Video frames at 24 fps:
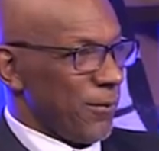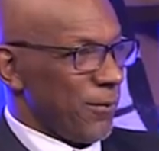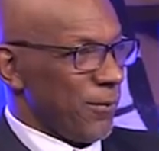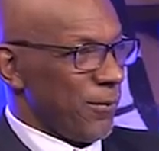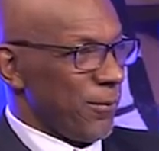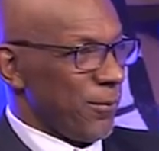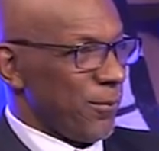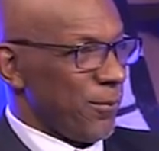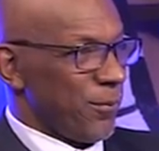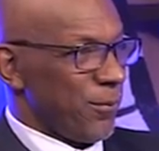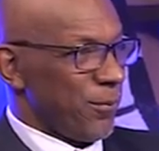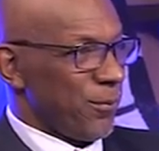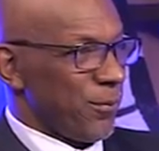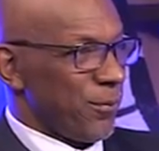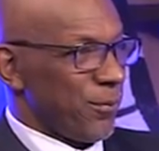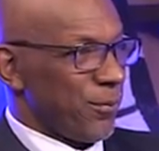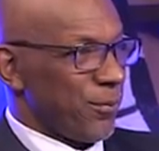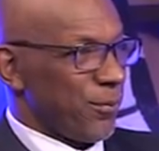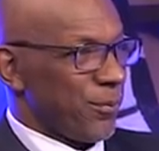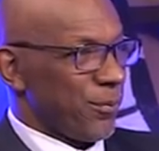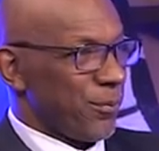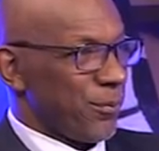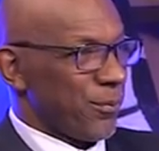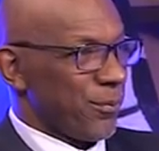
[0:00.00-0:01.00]

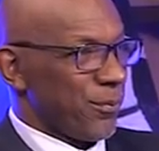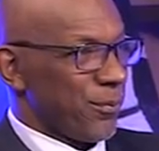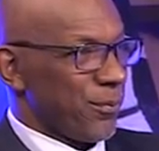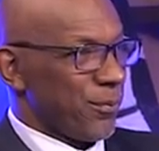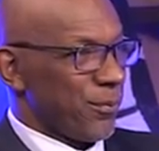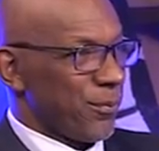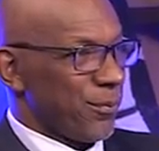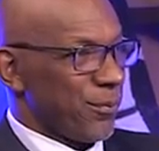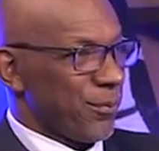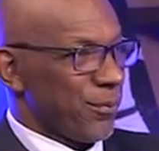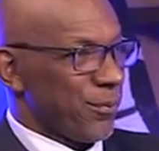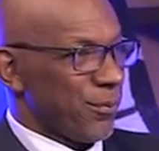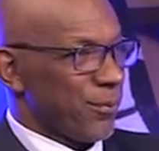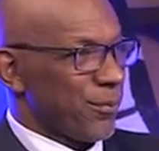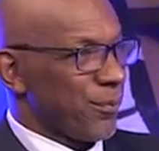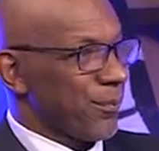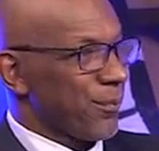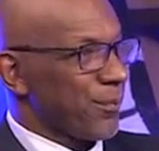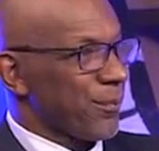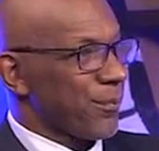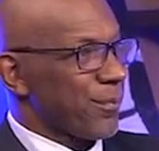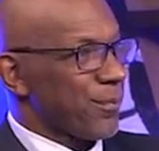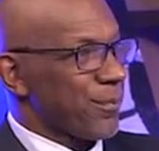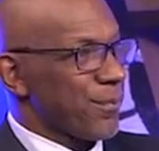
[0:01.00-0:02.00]

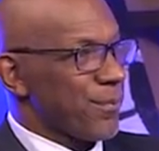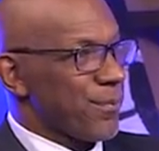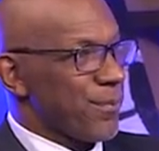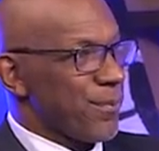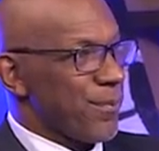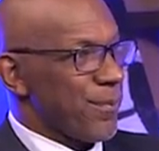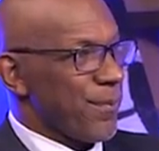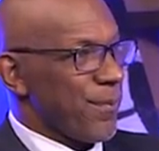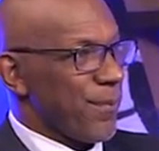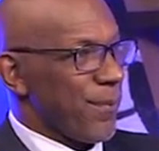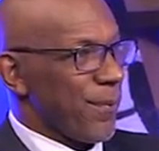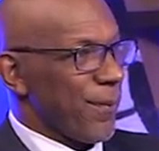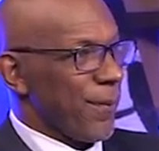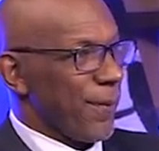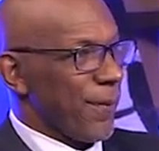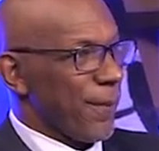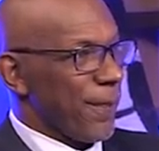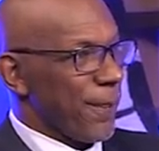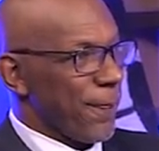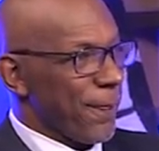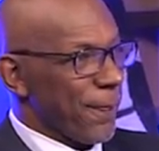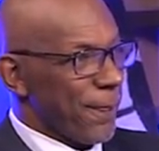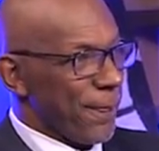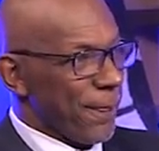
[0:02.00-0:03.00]

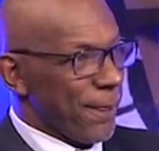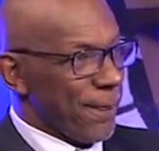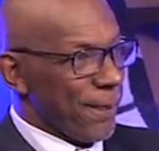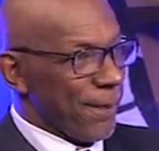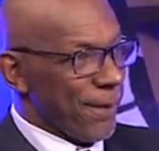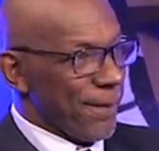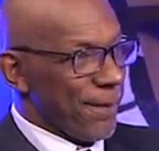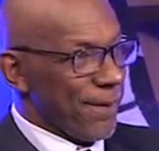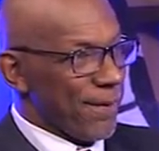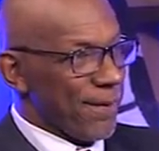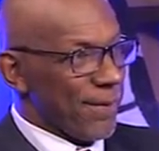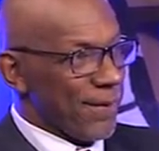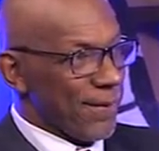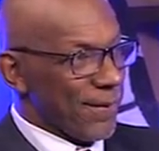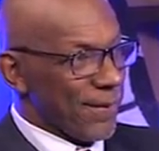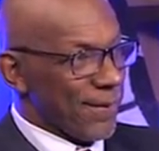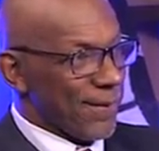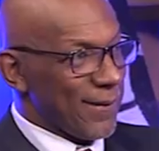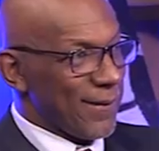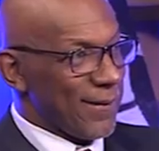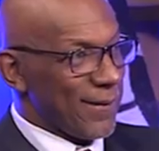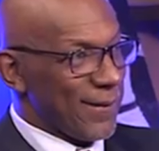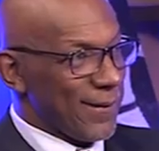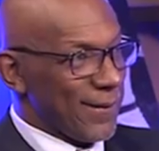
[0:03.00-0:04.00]

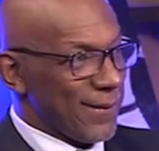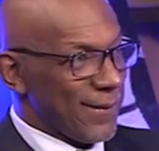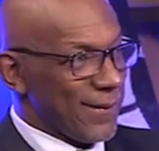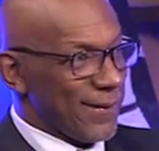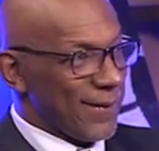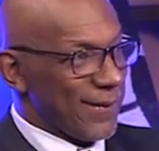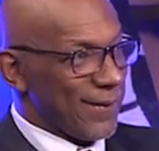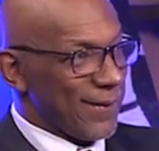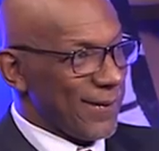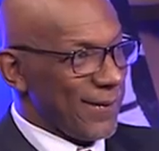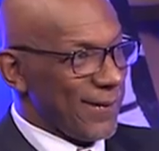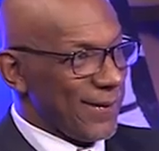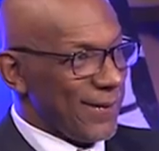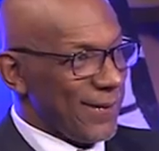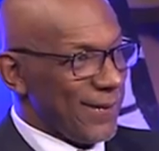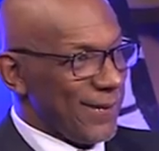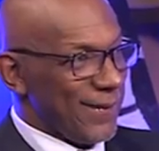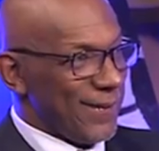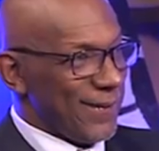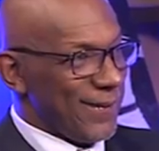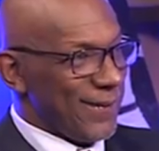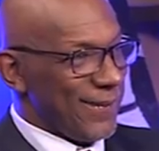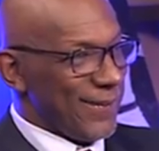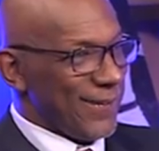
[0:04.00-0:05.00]

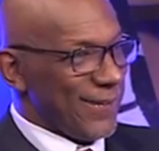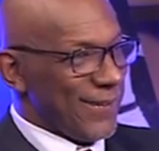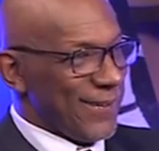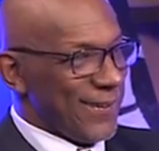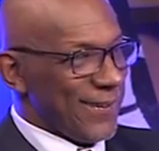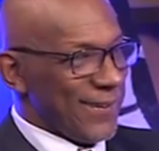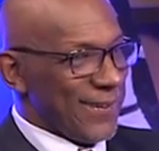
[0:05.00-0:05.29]
[no speech]